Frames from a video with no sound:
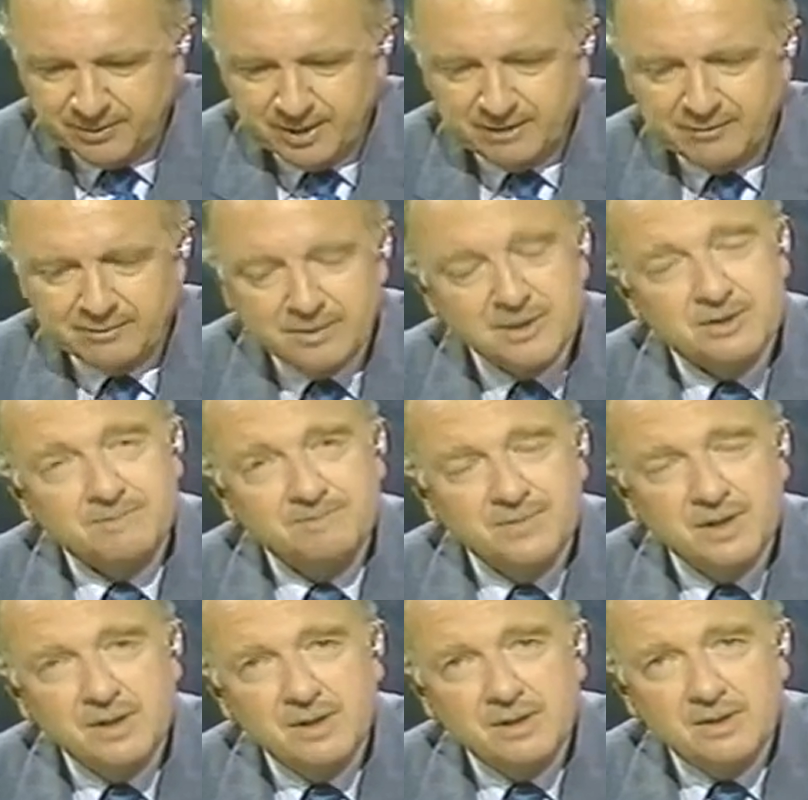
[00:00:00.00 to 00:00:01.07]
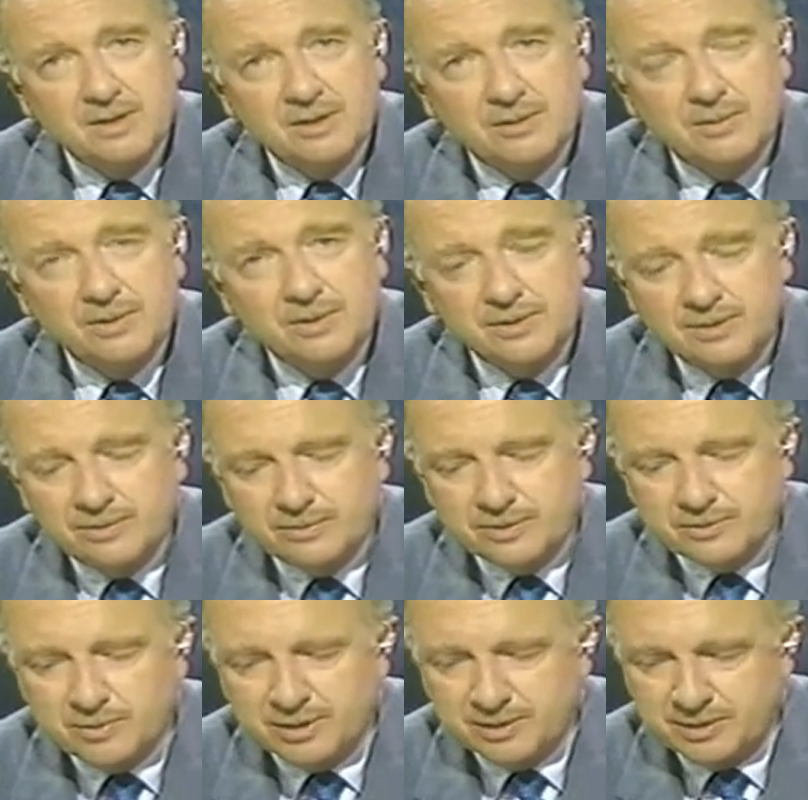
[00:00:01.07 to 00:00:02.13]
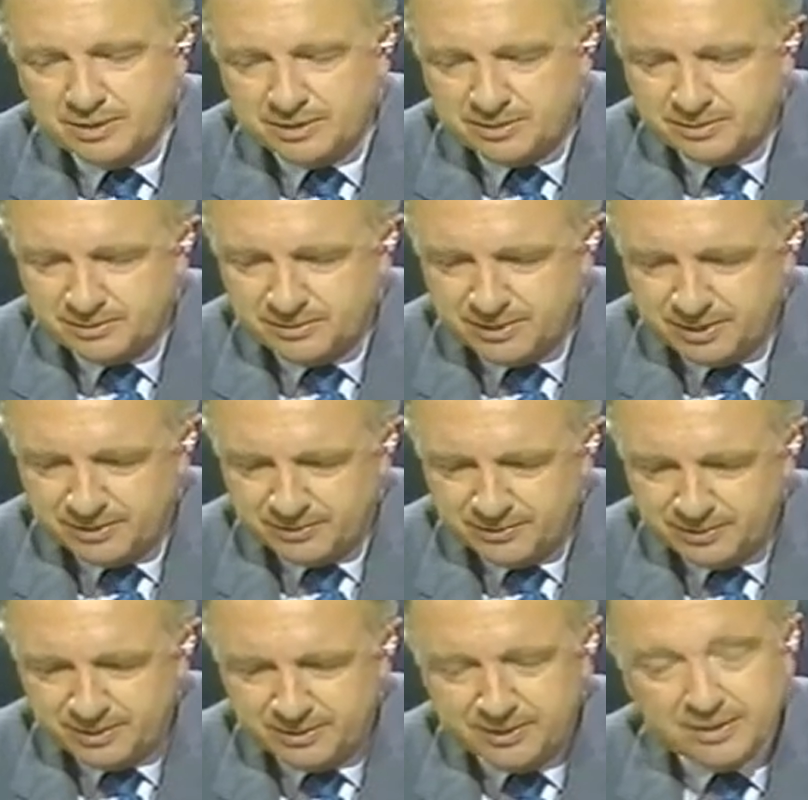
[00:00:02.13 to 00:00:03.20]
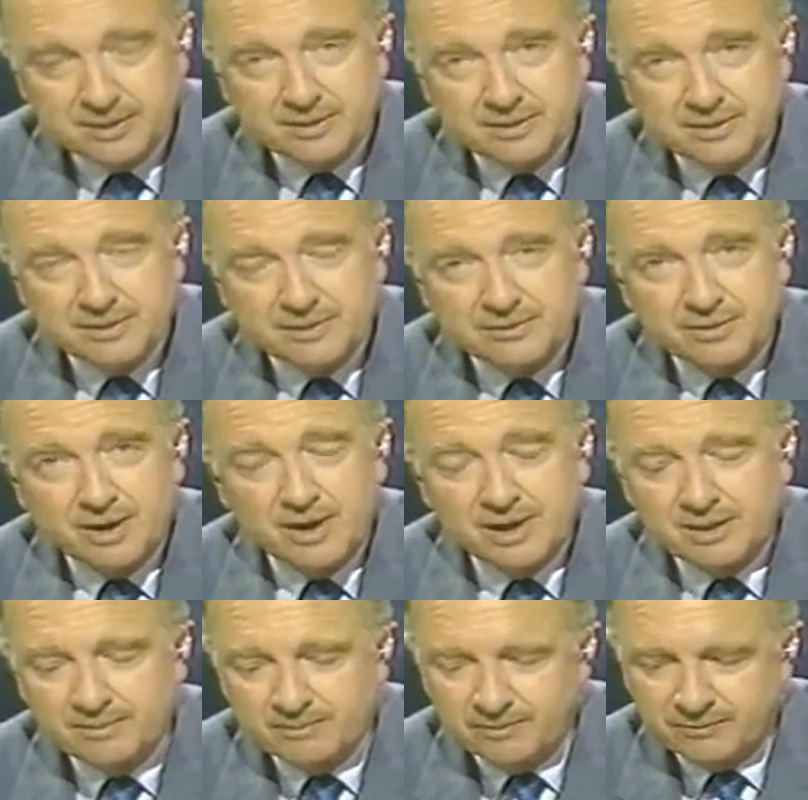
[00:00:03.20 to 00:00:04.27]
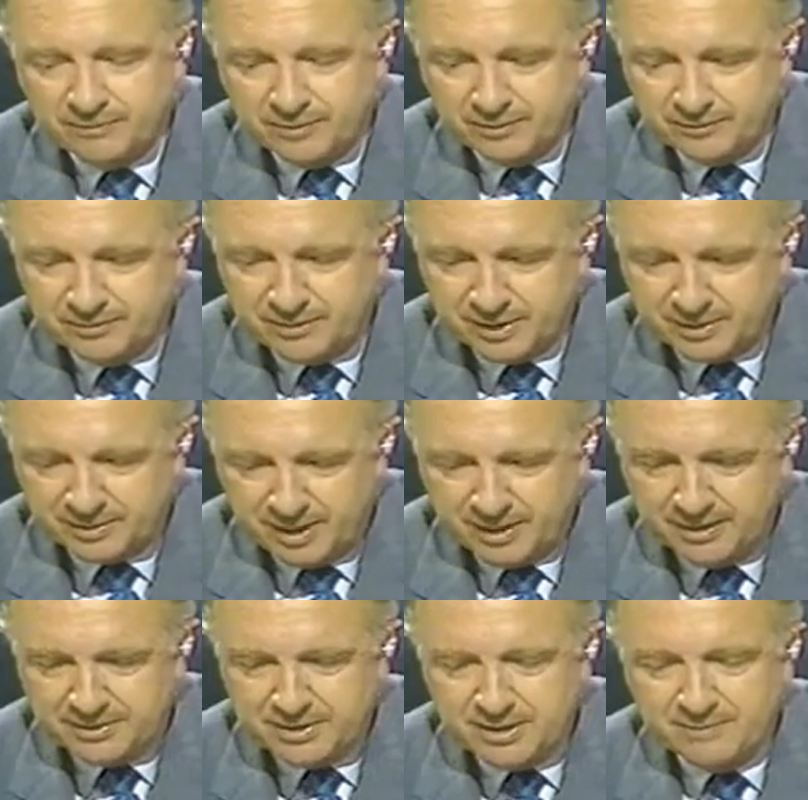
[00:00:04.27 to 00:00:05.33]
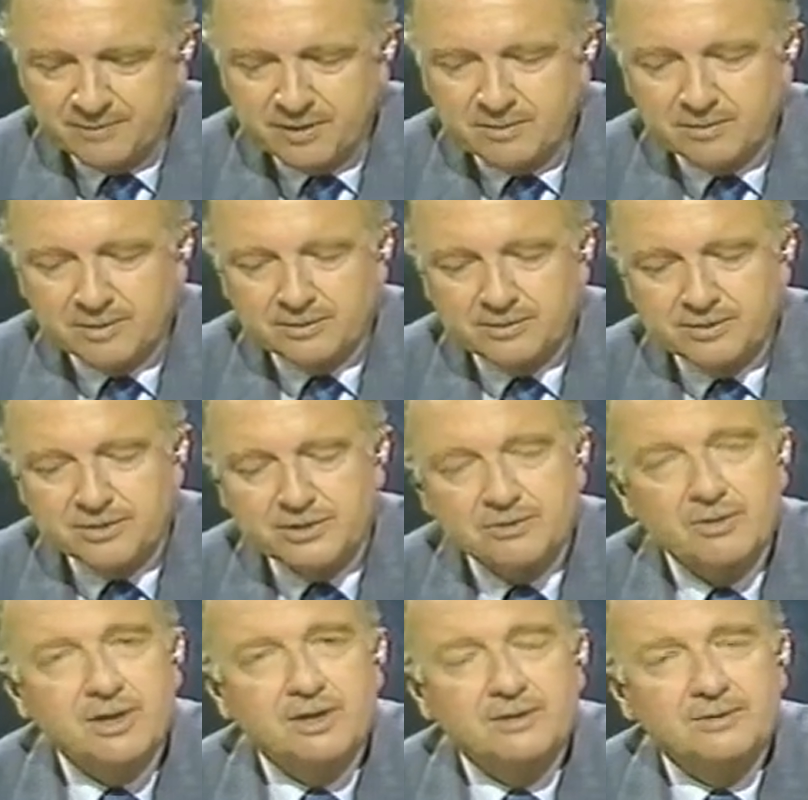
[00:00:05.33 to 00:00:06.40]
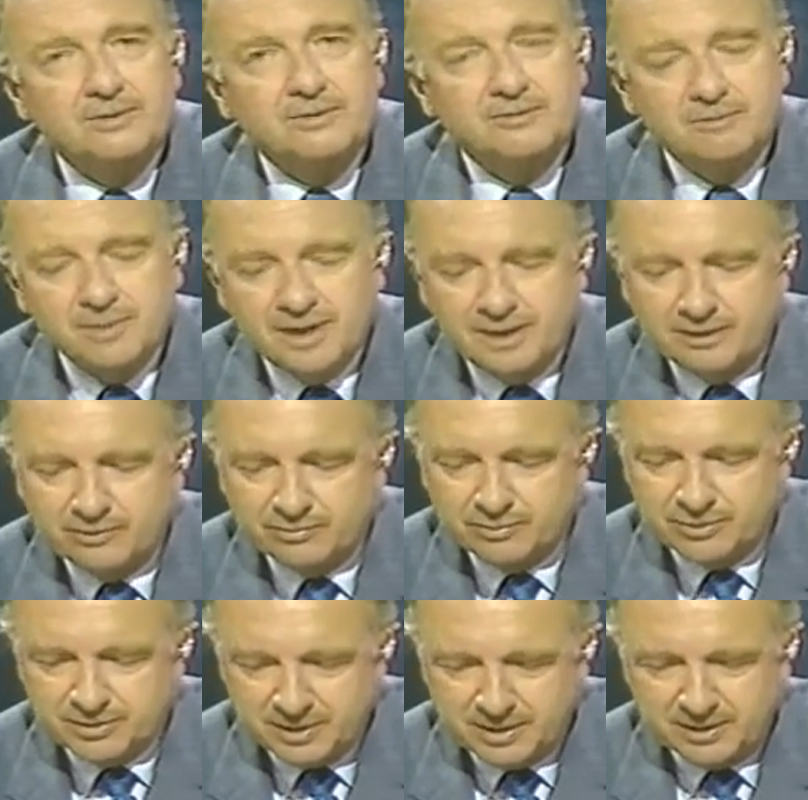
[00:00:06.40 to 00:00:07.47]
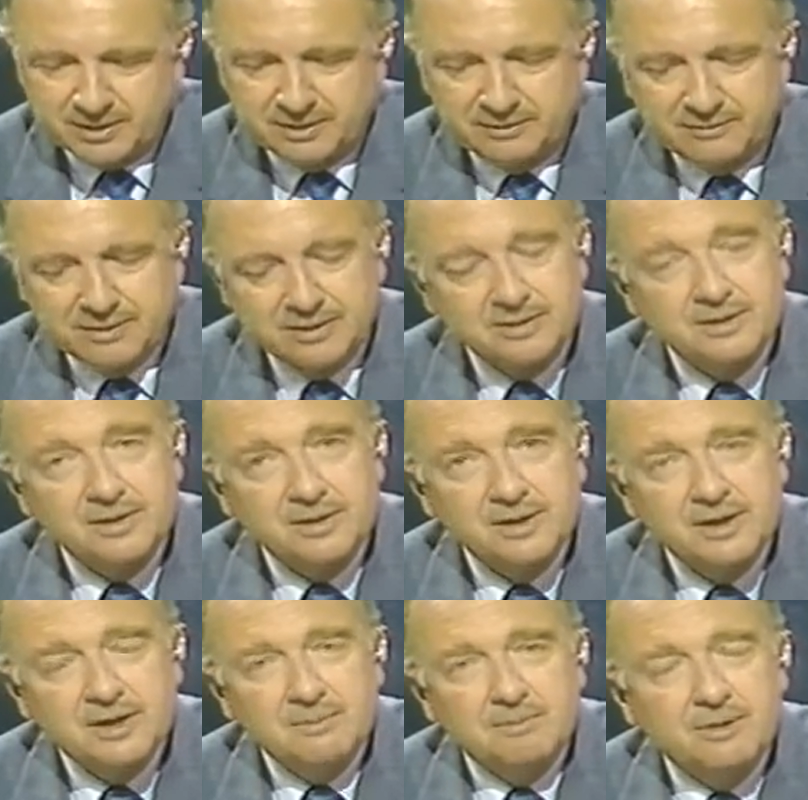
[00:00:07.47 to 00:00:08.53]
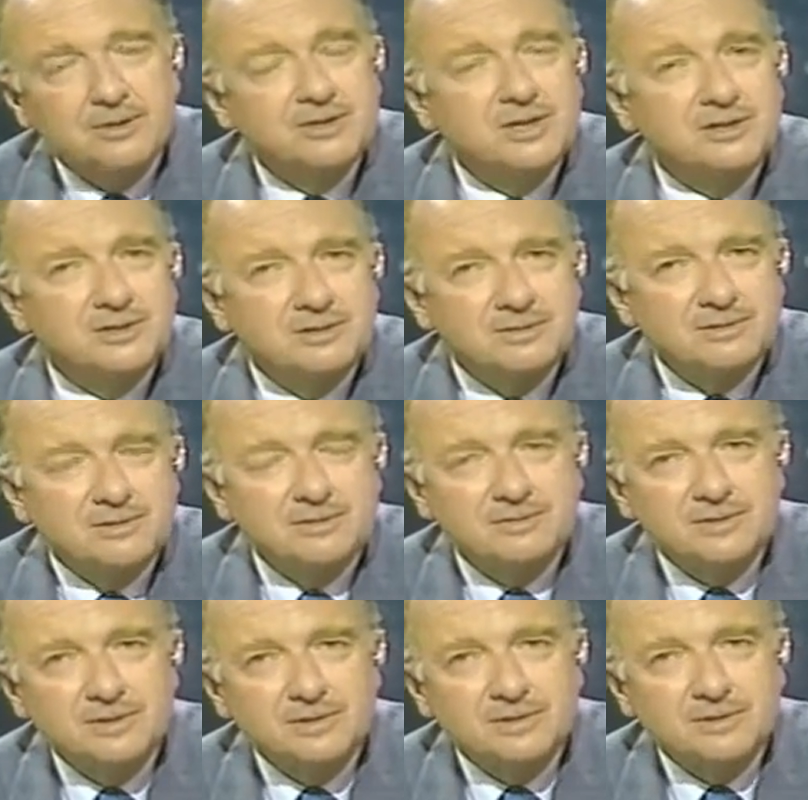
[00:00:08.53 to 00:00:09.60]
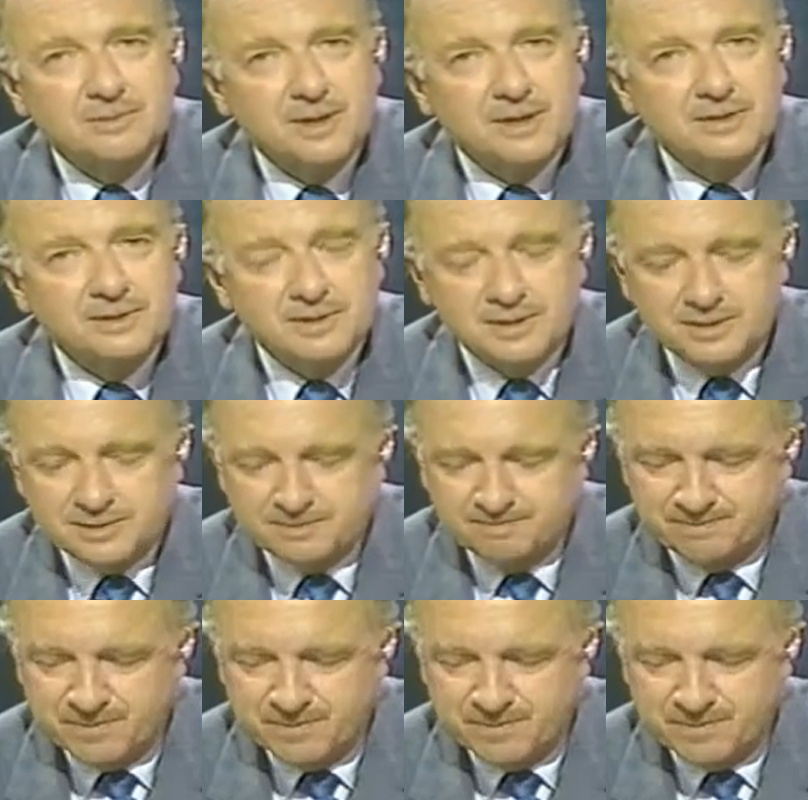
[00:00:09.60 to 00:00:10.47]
11 mission, the world was witness to not only the triumph of technology, but to the strength of man's resolve and the persistence of his imagination.